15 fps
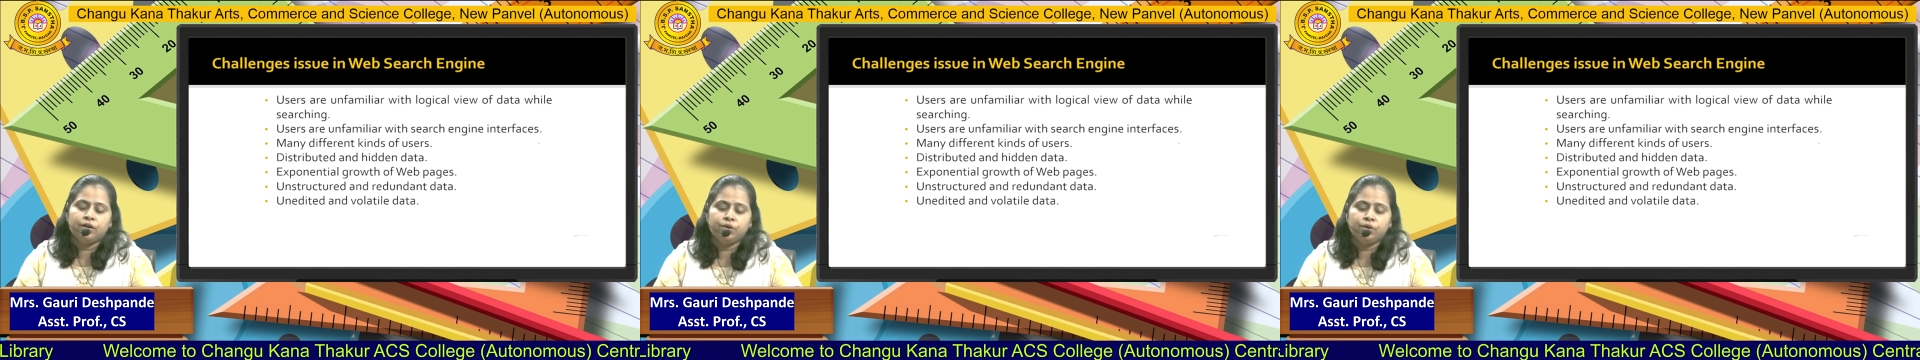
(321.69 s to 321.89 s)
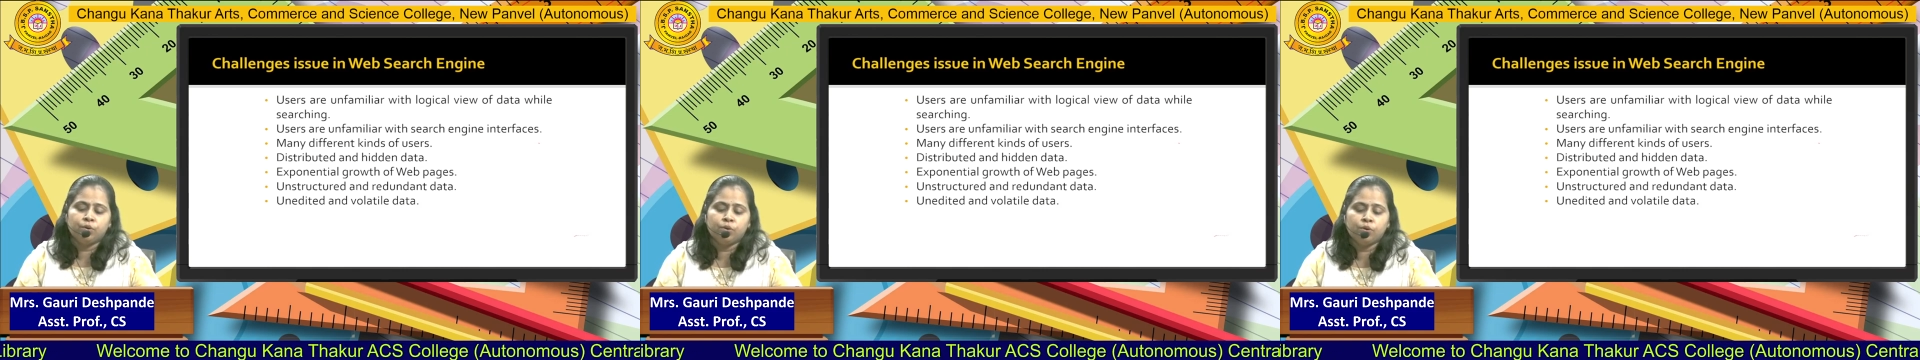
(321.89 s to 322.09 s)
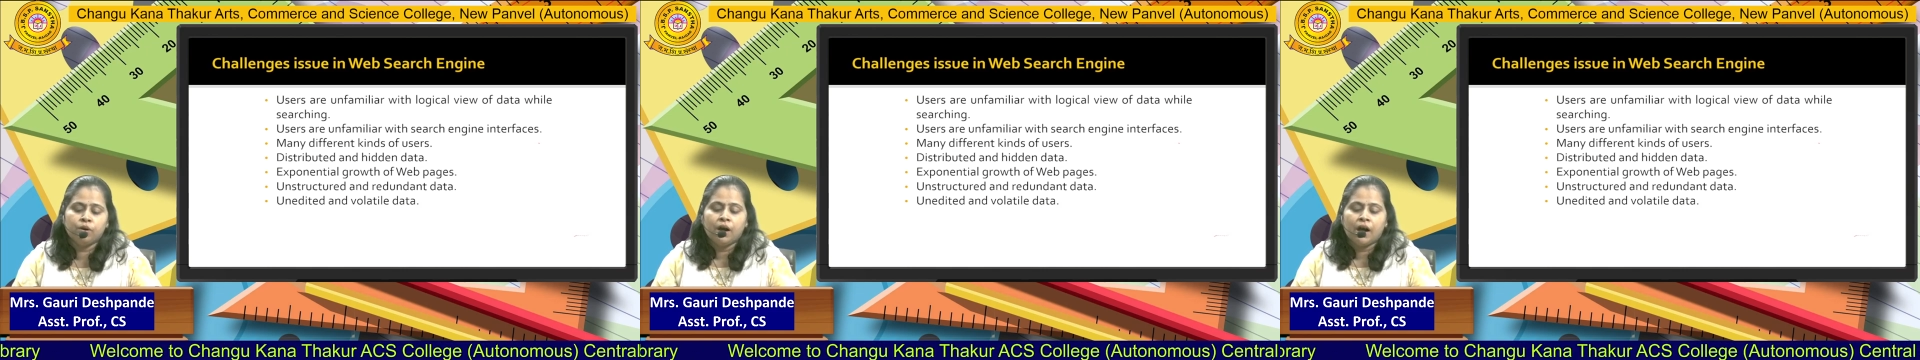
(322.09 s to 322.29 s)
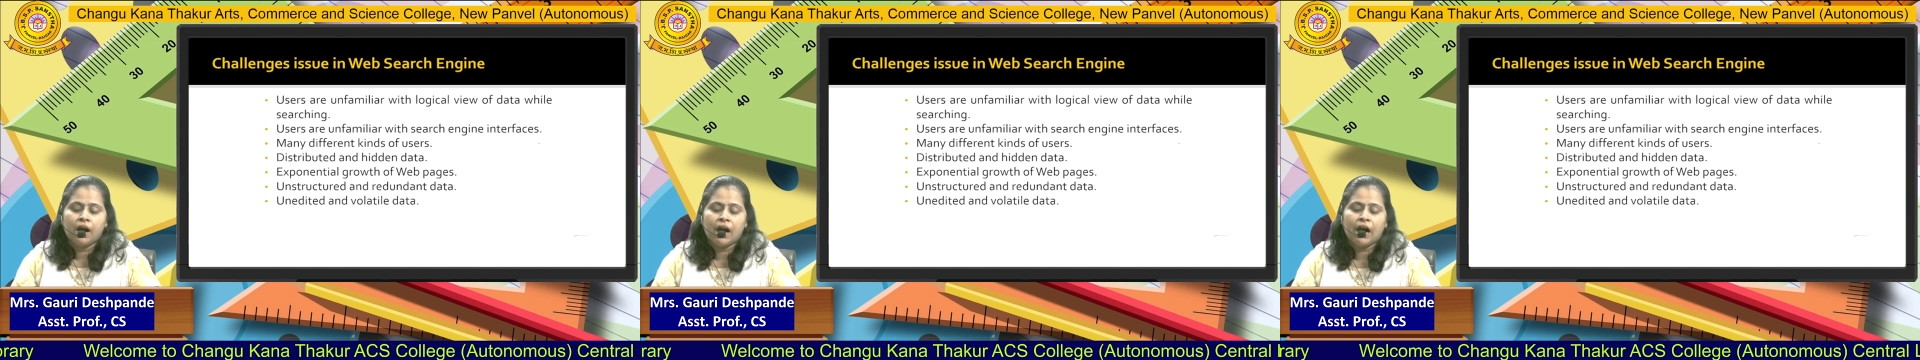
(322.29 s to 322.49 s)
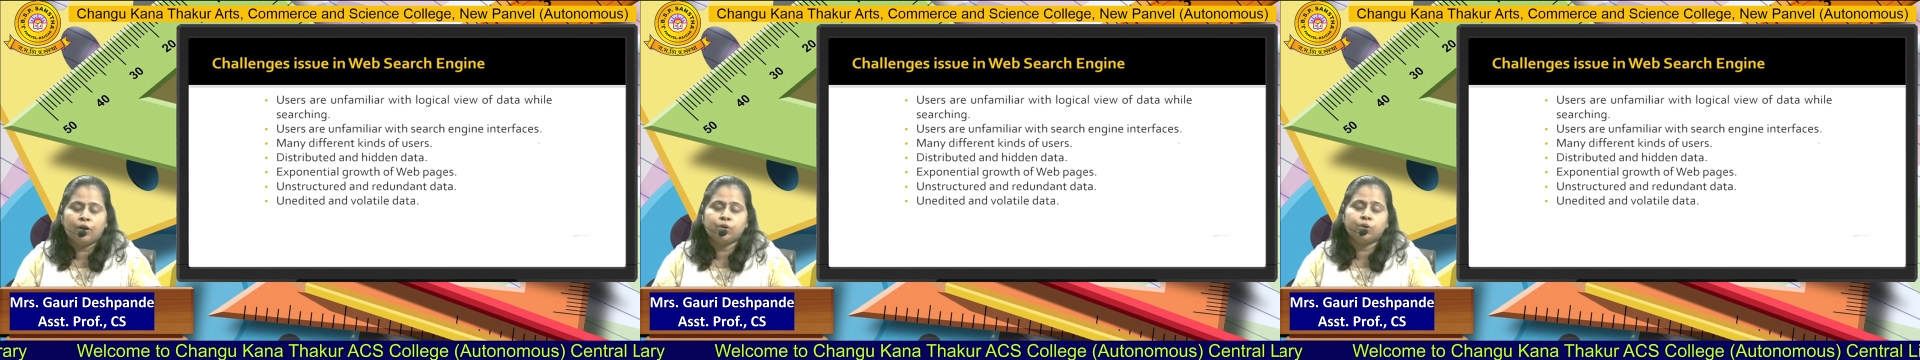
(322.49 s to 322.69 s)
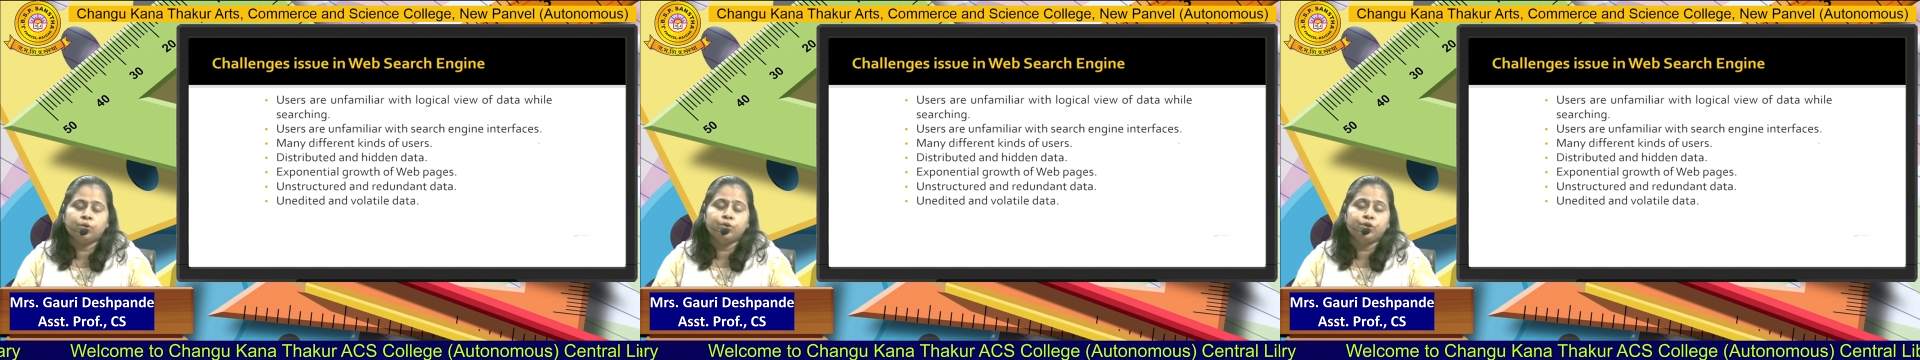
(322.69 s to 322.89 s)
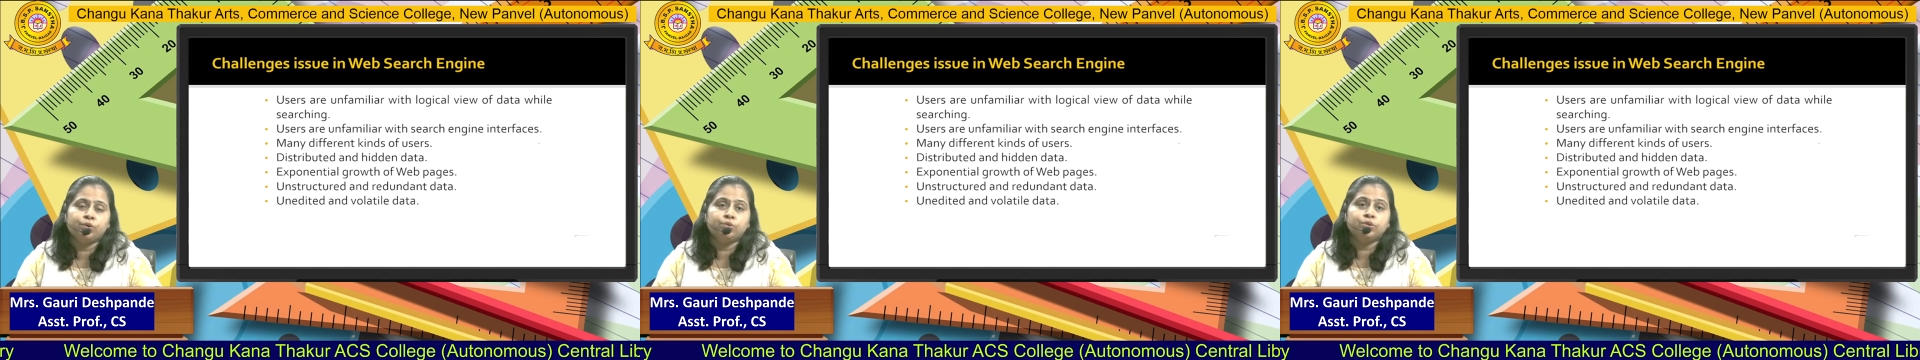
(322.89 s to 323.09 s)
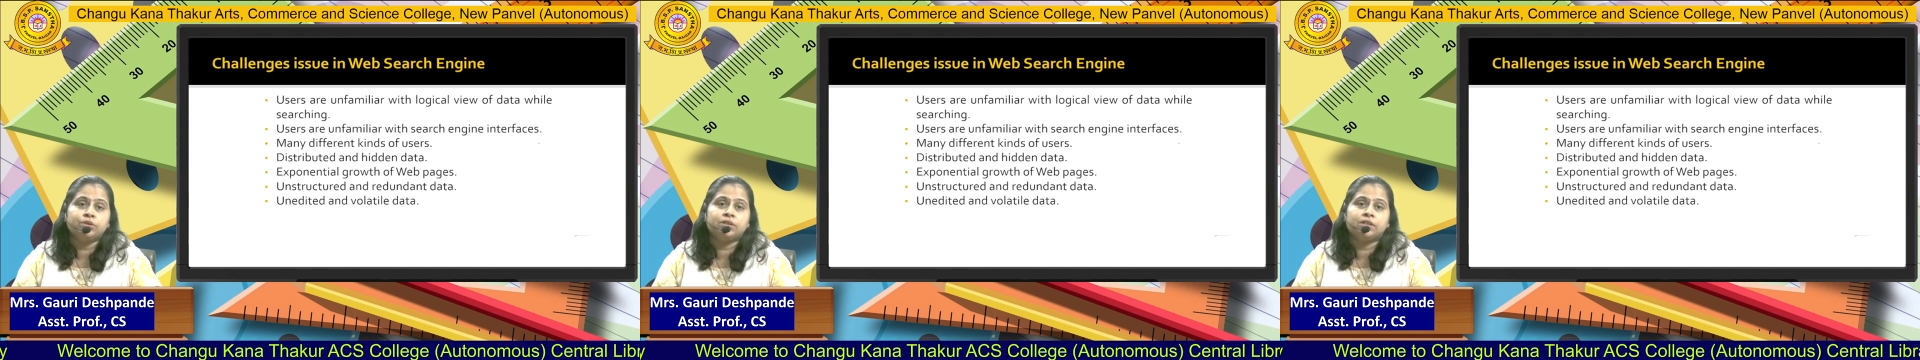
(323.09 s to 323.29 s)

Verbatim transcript: know how to use